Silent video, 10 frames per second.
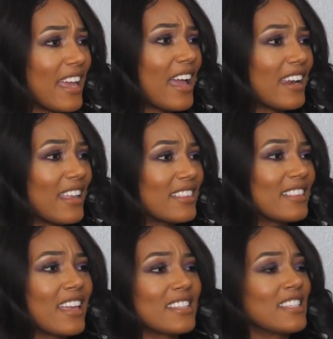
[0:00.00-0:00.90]
that.
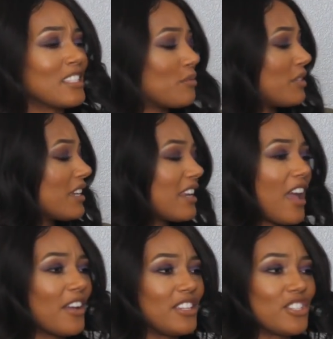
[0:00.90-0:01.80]
Athleticism. Look at
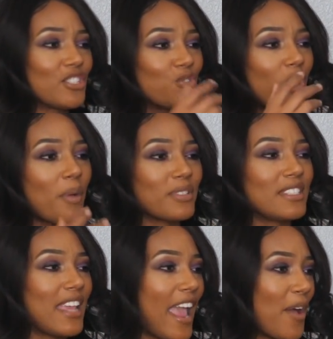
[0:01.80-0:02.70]
how he just drops
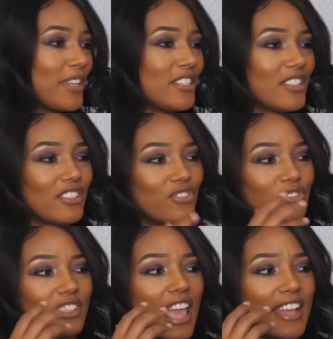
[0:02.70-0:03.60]
down.
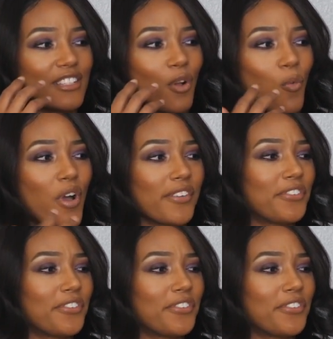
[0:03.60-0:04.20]
He lands on one